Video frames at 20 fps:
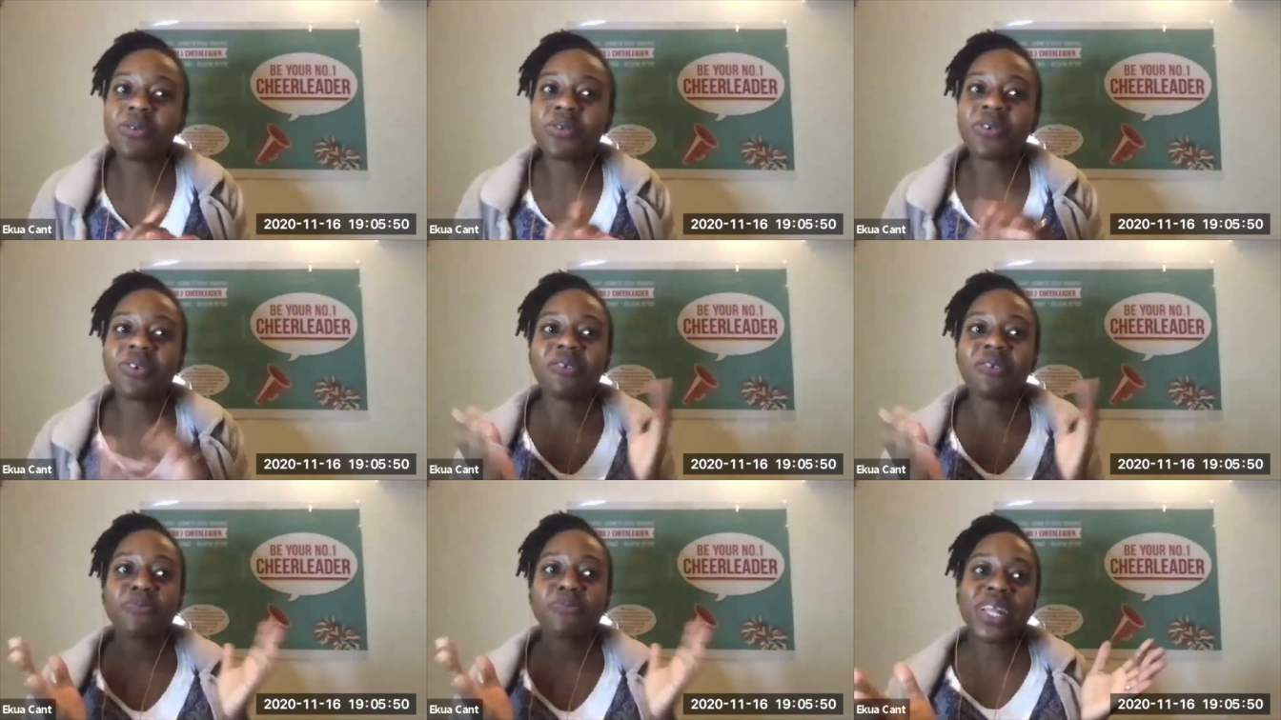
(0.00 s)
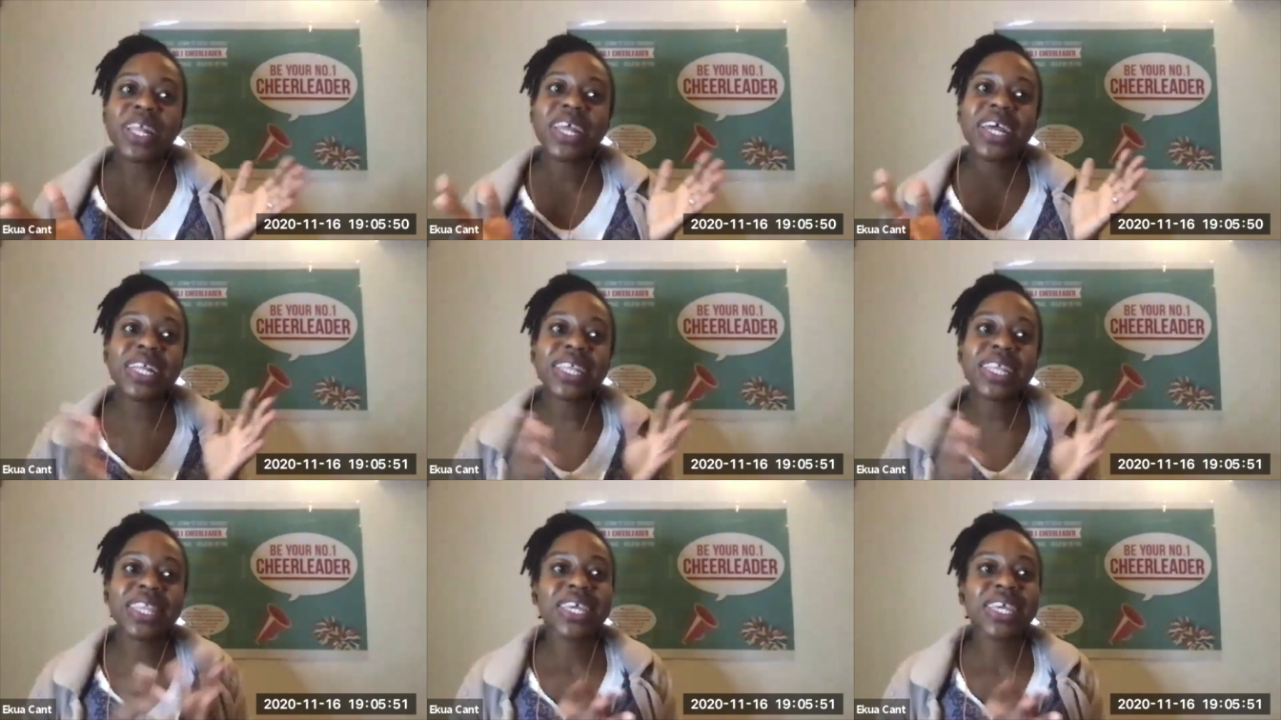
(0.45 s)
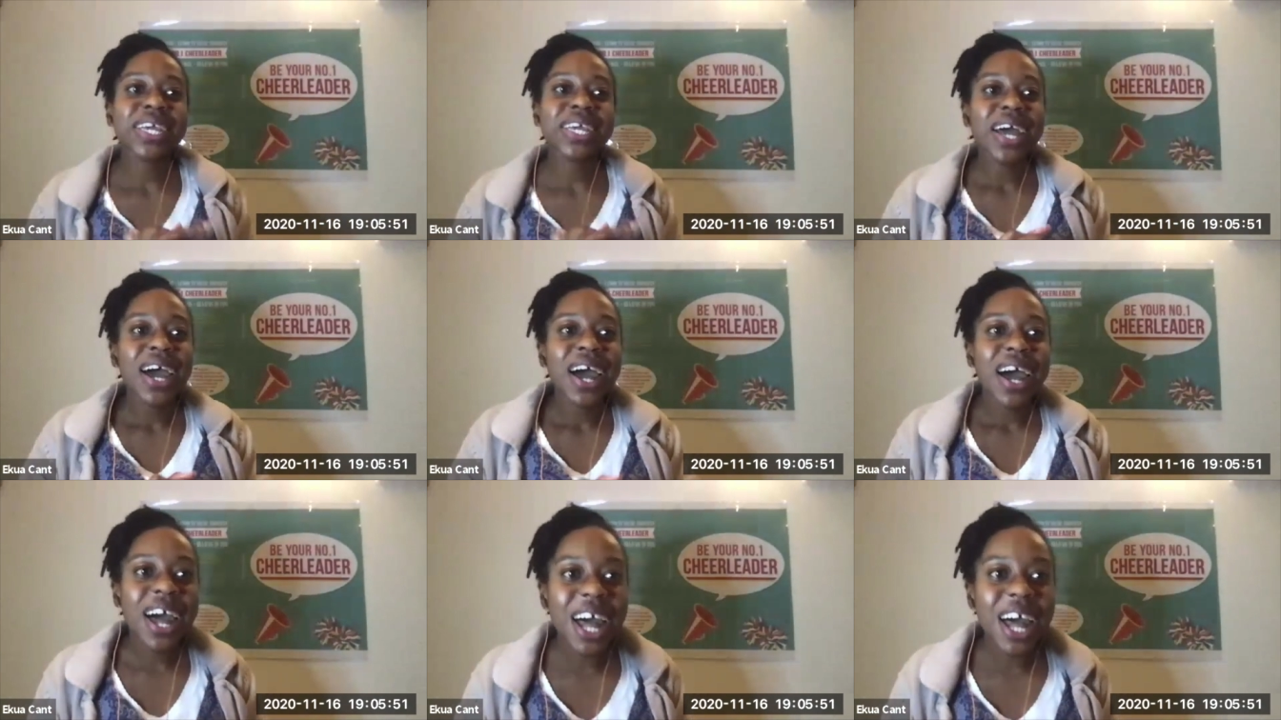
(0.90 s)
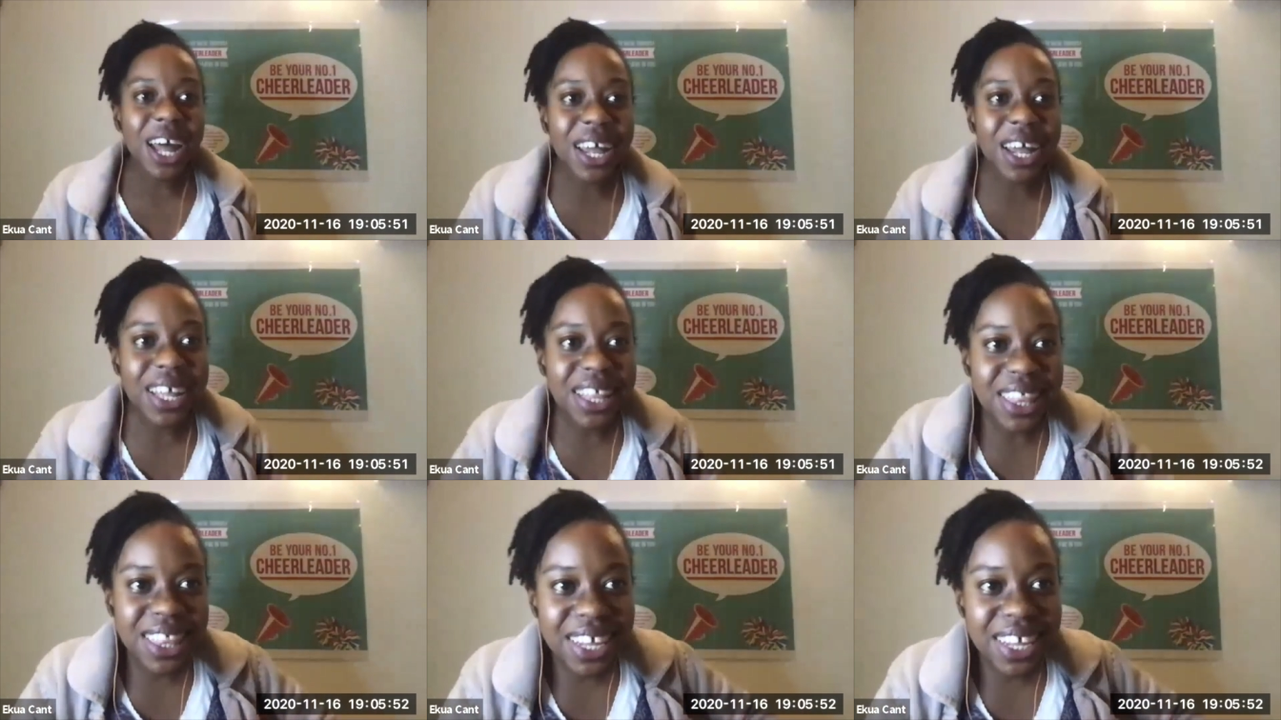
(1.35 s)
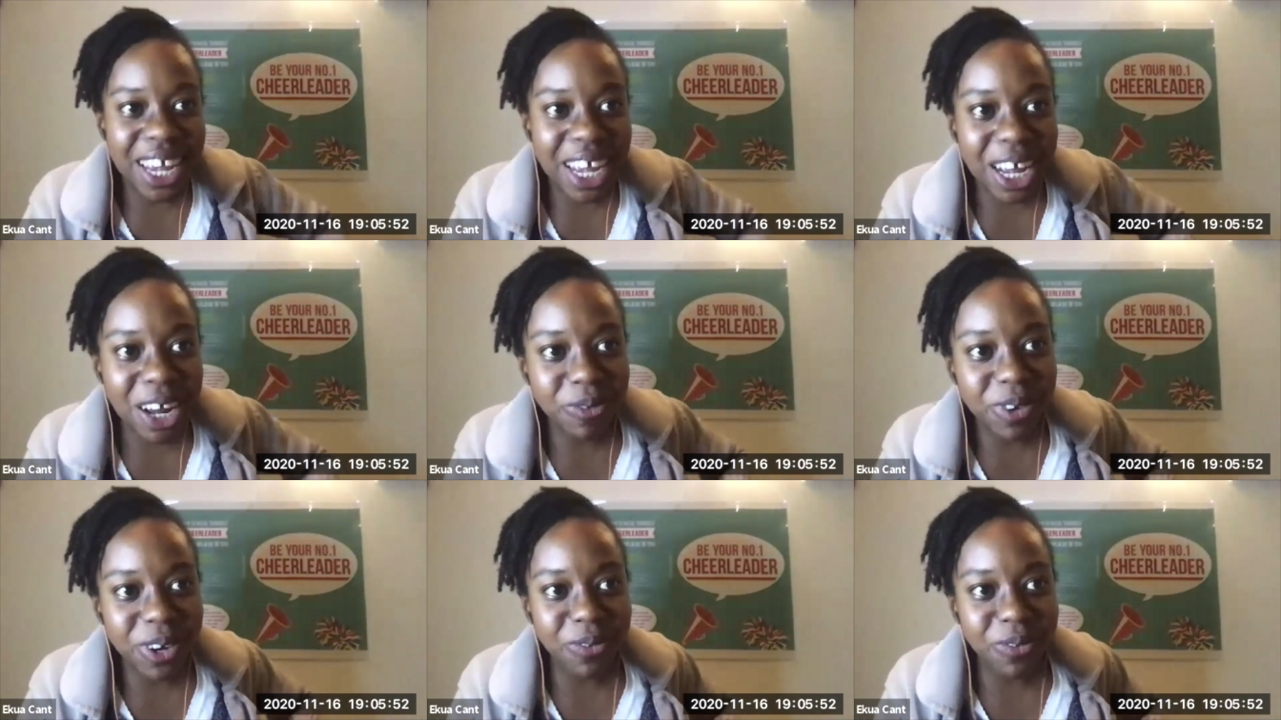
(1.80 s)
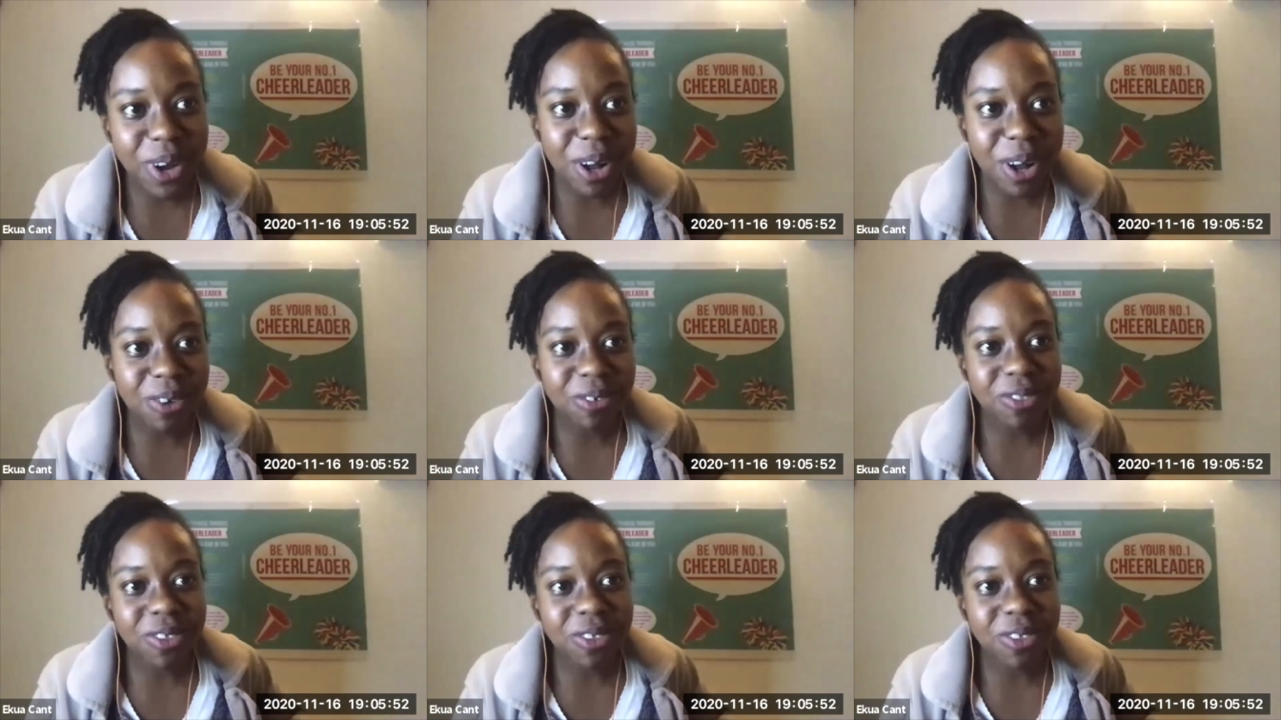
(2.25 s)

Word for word: 45 minutes uh, and see how we roll.